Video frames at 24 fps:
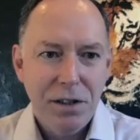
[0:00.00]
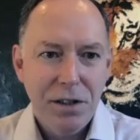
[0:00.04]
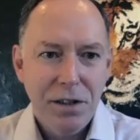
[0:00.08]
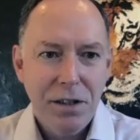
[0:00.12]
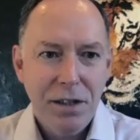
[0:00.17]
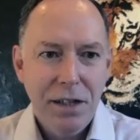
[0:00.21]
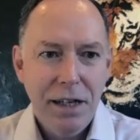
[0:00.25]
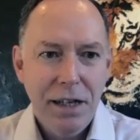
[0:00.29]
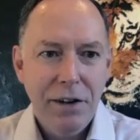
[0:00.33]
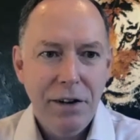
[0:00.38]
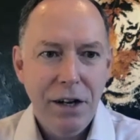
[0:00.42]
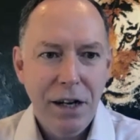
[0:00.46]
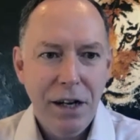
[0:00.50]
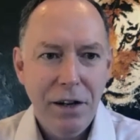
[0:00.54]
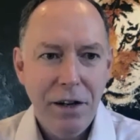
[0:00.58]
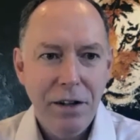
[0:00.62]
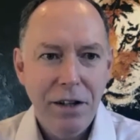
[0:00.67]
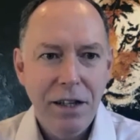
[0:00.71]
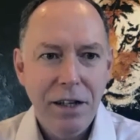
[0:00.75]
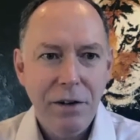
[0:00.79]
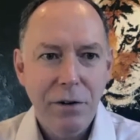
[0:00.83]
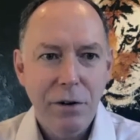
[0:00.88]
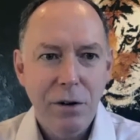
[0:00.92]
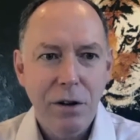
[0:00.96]
Now, I know
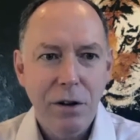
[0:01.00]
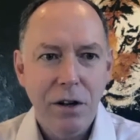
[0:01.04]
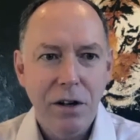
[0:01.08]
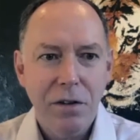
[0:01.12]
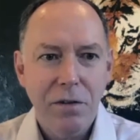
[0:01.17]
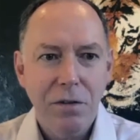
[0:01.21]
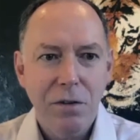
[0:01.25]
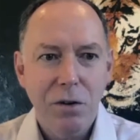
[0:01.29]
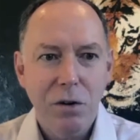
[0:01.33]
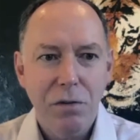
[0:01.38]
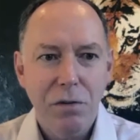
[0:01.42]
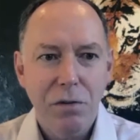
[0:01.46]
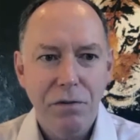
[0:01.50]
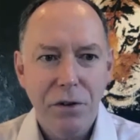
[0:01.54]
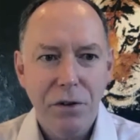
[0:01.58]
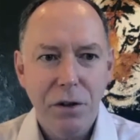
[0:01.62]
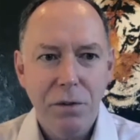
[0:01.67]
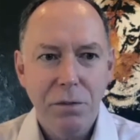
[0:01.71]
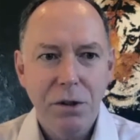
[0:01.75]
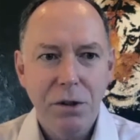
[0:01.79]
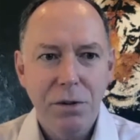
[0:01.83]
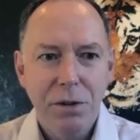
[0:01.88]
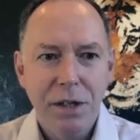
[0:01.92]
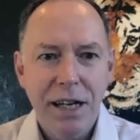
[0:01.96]
that there are a lot of law
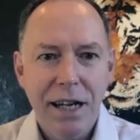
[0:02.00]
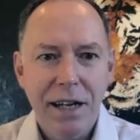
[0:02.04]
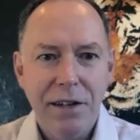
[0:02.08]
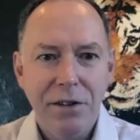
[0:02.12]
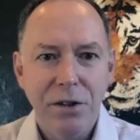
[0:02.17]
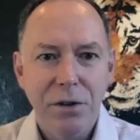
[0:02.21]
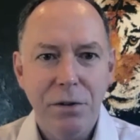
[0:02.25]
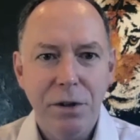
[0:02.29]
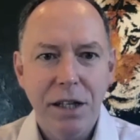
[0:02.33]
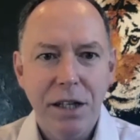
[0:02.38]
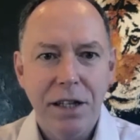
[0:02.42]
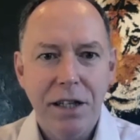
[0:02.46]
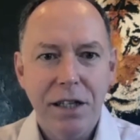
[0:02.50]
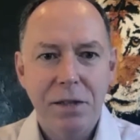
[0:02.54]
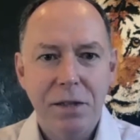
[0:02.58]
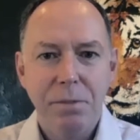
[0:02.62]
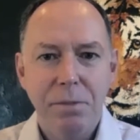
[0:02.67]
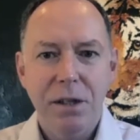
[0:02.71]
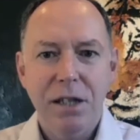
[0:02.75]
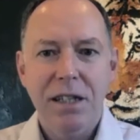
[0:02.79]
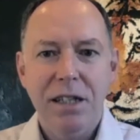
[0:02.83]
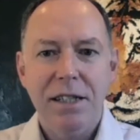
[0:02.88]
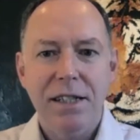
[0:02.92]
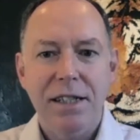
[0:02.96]
firms who are now doing this,
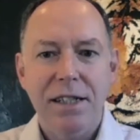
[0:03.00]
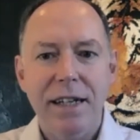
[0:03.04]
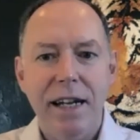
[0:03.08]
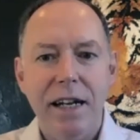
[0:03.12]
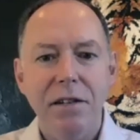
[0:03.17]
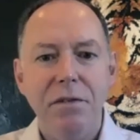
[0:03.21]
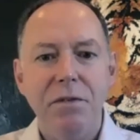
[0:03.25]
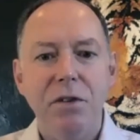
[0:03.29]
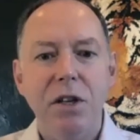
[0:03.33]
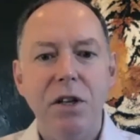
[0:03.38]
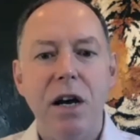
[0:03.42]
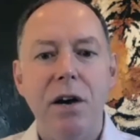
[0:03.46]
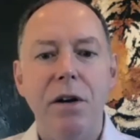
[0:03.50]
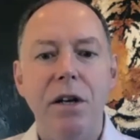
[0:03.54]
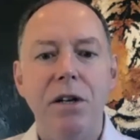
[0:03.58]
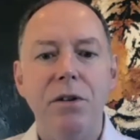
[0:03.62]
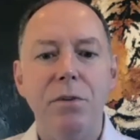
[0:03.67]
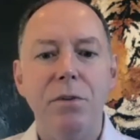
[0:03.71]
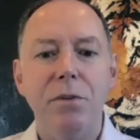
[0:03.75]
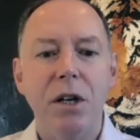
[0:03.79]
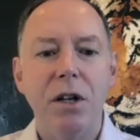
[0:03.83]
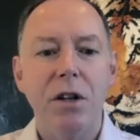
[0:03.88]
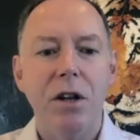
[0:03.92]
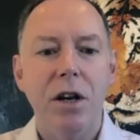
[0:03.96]
but instead of going to
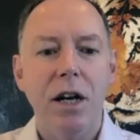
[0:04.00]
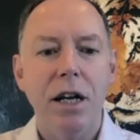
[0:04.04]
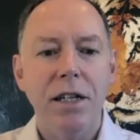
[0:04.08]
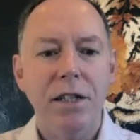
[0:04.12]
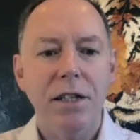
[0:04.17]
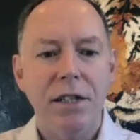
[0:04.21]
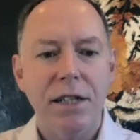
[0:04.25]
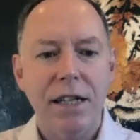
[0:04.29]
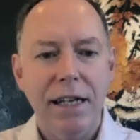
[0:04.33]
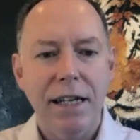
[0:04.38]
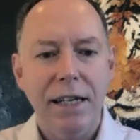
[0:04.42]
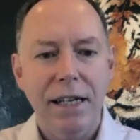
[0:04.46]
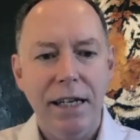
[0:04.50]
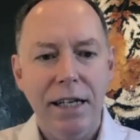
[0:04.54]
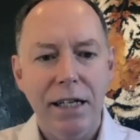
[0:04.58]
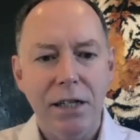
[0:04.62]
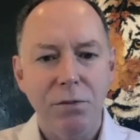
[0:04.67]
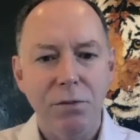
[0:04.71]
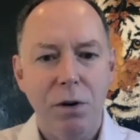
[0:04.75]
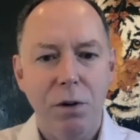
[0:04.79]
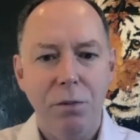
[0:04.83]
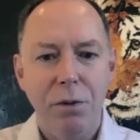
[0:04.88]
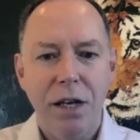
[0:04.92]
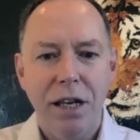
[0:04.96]
a client and say, here's
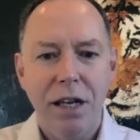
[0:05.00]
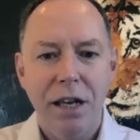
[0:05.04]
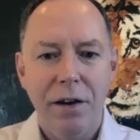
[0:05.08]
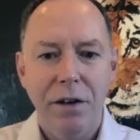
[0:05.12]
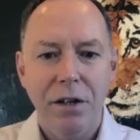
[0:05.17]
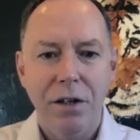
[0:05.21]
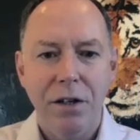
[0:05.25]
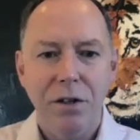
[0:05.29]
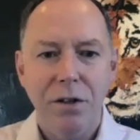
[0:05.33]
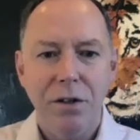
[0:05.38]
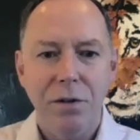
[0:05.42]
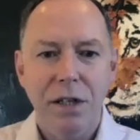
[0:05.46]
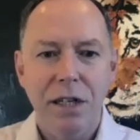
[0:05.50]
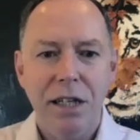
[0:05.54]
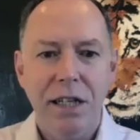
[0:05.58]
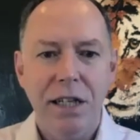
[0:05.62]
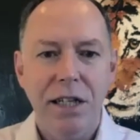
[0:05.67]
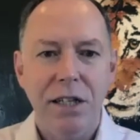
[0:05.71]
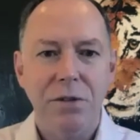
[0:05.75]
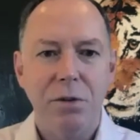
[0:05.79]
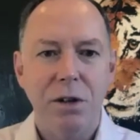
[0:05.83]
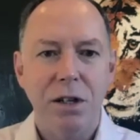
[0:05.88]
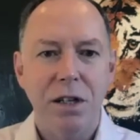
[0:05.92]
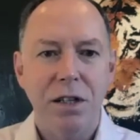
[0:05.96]
what we're going to do and
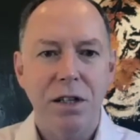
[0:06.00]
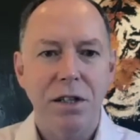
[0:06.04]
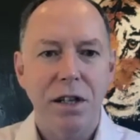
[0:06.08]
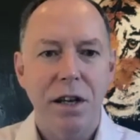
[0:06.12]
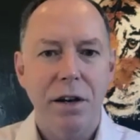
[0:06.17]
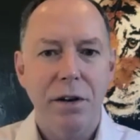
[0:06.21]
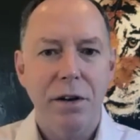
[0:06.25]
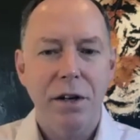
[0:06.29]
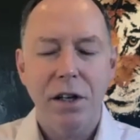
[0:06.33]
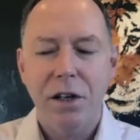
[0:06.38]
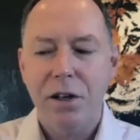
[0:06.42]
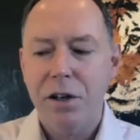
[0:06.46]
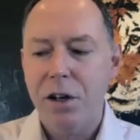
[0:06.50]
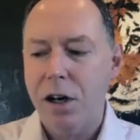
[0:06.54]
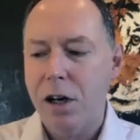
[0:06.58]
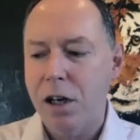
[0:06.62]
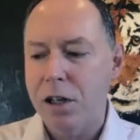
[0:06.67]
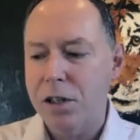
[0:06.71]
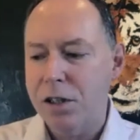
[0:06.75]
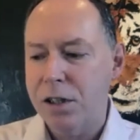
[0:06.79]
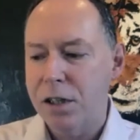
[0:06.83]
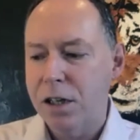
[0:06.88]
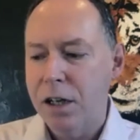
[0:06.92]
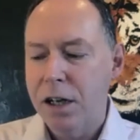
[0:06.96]
here's what it's going to
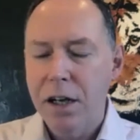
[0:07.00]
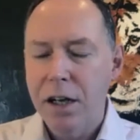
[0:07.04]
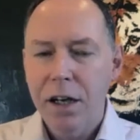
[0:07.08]
cost,